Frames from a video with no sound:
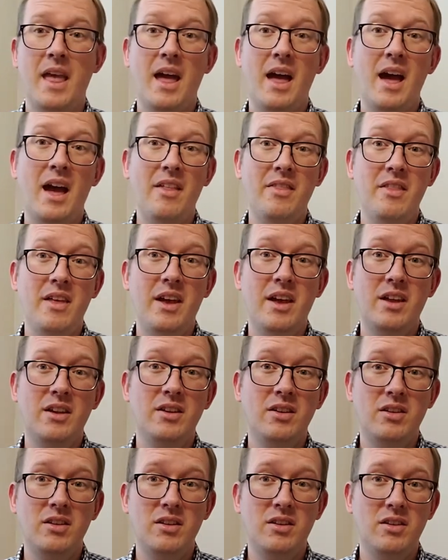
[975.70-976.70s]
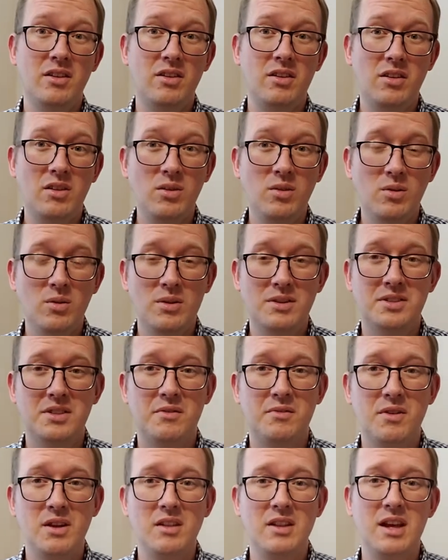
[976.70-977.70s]
And then you, as the
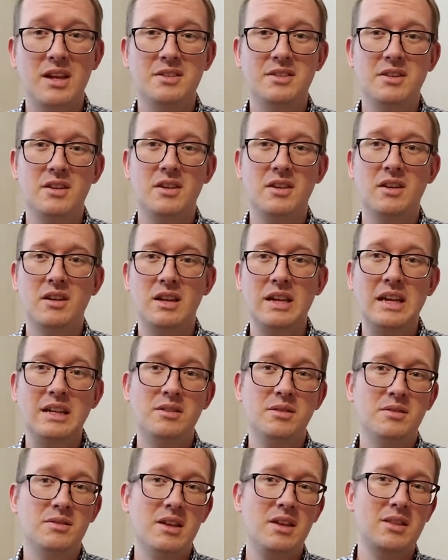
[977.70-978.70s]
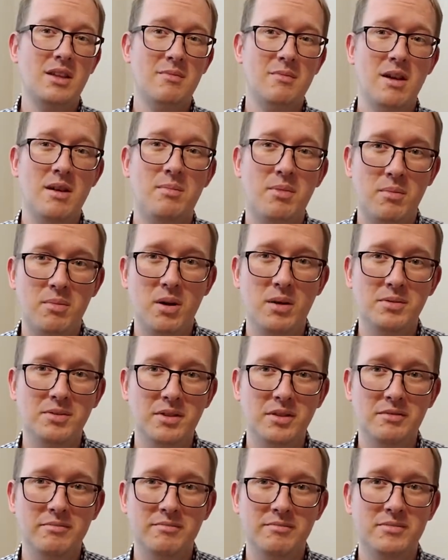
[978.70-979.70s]
freelancer, get to send them a
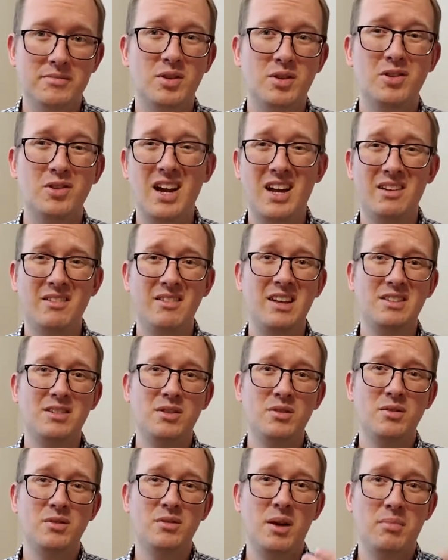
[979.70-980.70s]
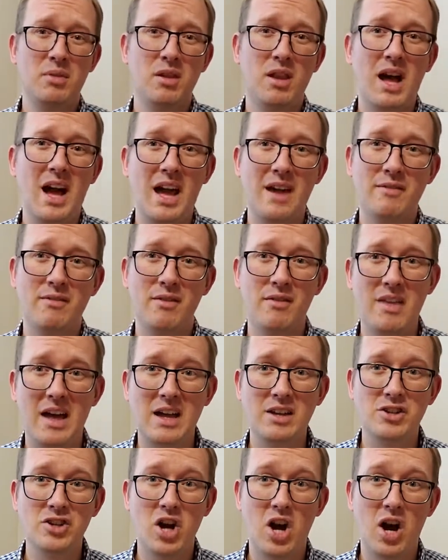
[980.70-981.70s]
proposal. So you kind of get to apply for
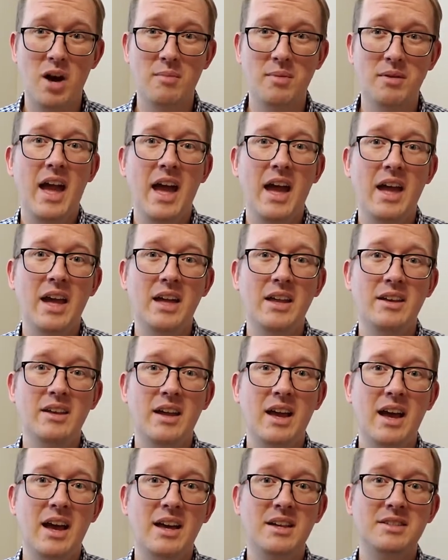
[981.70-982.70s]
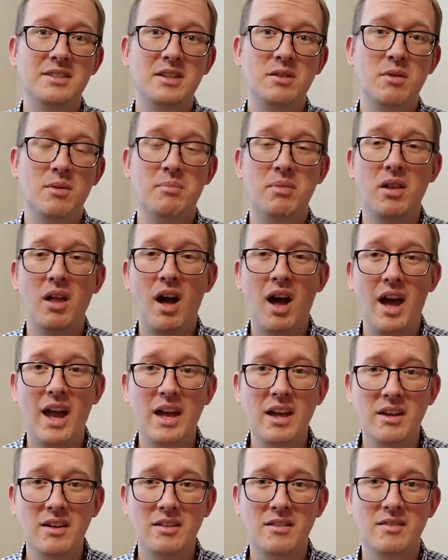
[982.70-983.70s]
that job. And as you
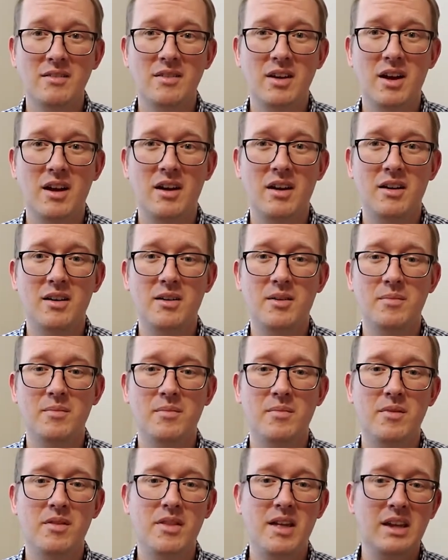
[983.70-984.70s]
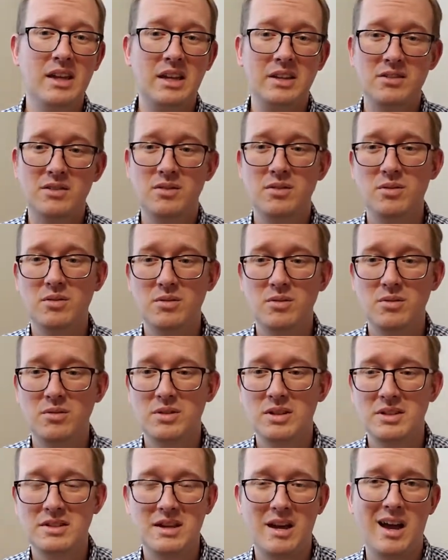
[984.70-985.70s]
apply, they get to
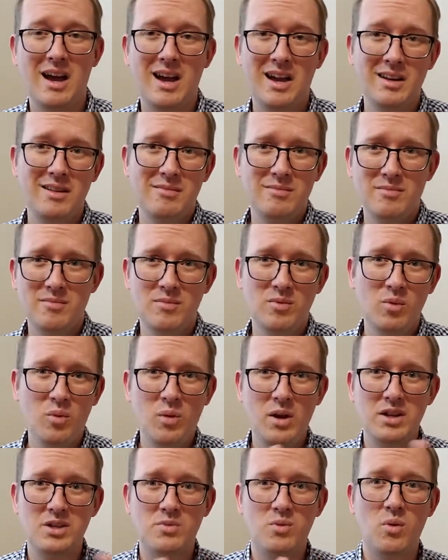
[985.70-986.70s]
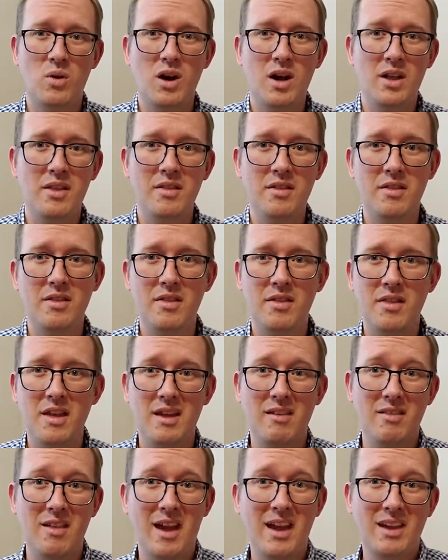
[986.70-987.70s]
decide which one they
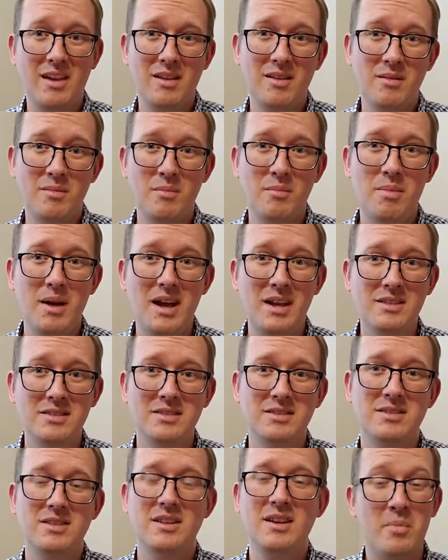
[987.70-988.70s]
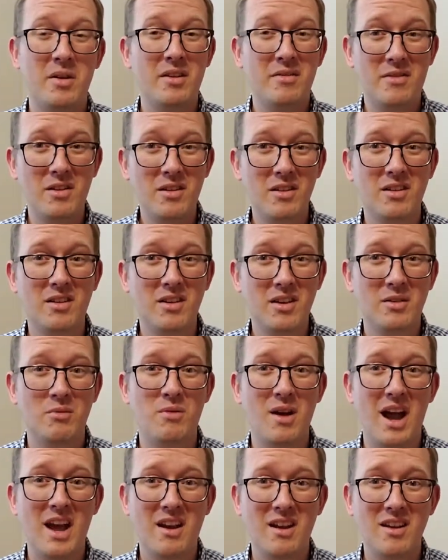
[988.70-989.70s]
like best. But if you're a good
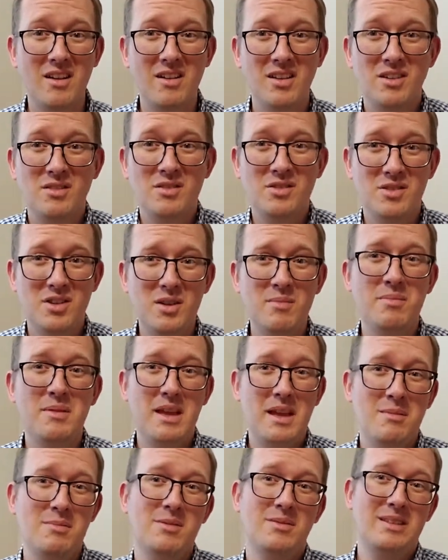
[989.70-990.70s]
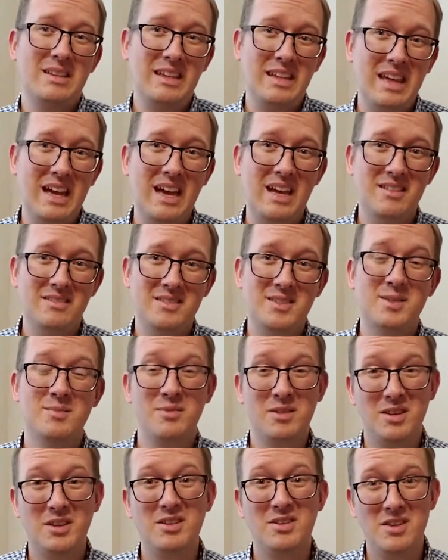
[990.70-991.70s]
writer, you should be able to get some
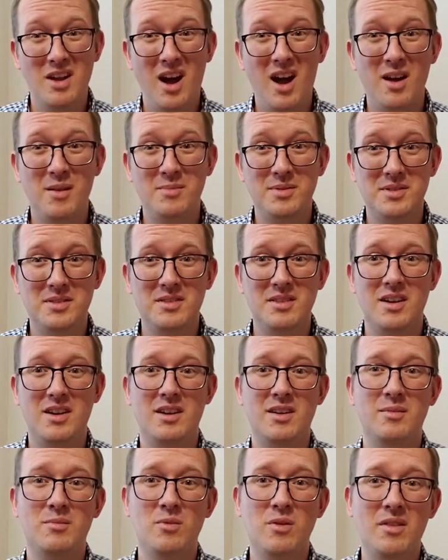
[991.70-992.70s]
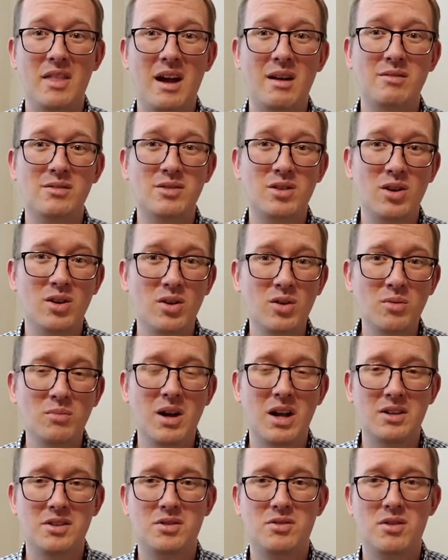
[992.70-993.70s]
good jobs without too
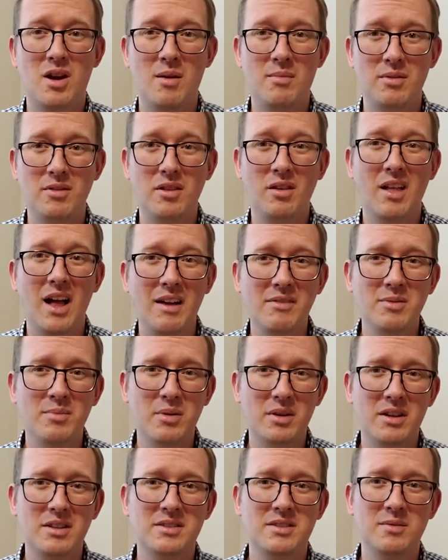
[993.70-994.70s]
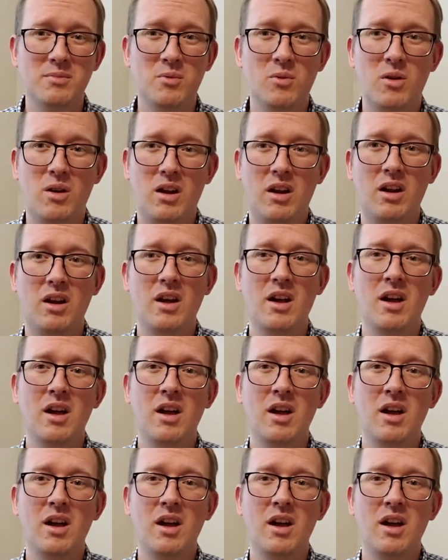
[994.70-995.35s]
much trouble. You'll have to put in some work,